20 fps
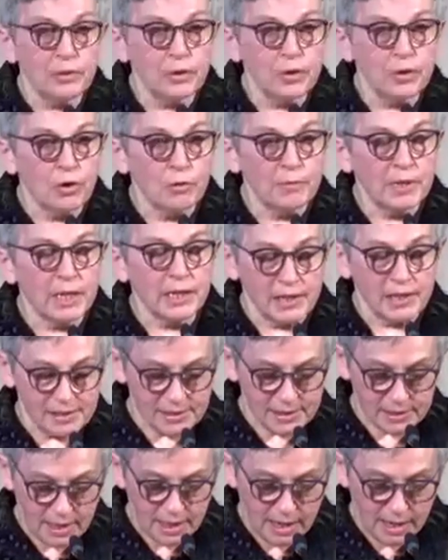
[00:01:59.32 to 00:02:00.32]
No Man is
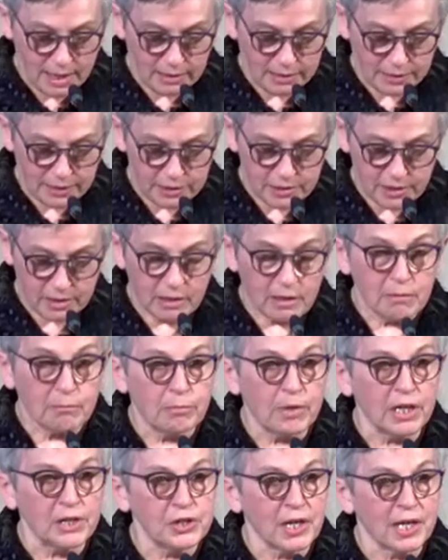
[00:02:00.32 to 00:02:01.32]
an Island
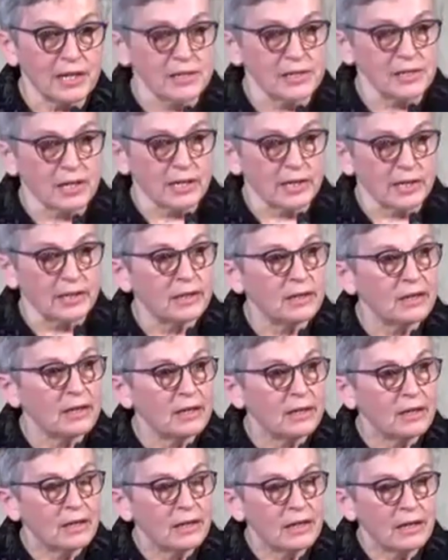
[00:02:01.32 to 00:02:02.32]
by John Donne,
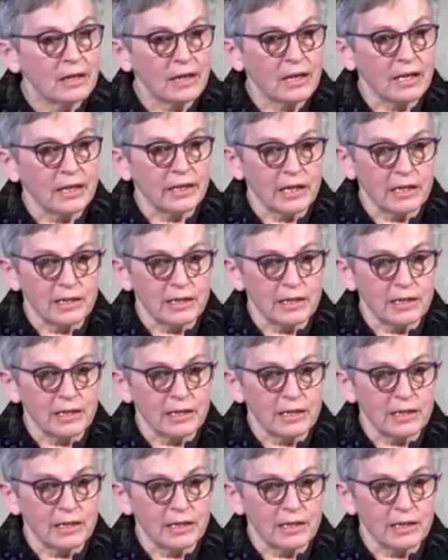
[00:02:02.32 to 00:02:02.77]
and I